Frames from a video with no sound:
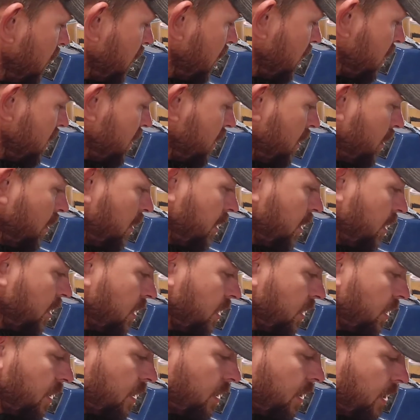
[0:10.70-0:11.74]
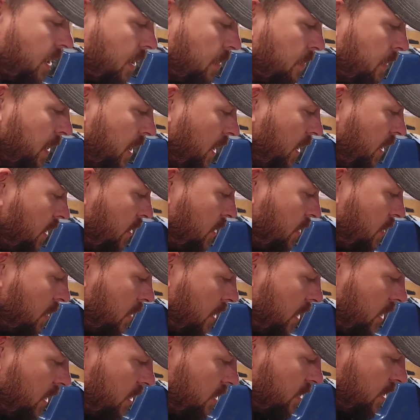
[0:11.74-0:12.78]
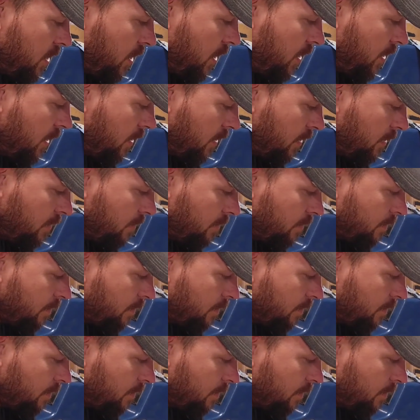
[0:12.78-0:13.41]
a Stoeger MK3 shotgun.